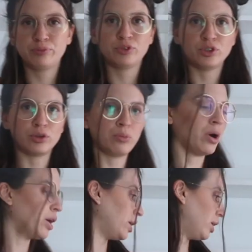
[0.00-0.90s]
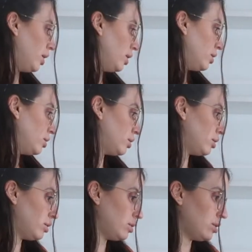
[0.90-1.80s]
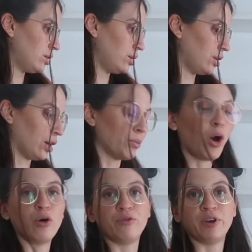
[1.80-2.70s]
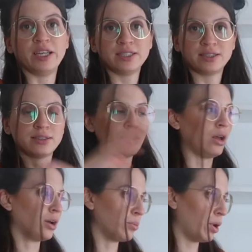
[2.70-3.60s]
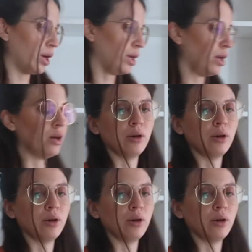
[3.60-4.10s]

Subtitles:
took my office, like my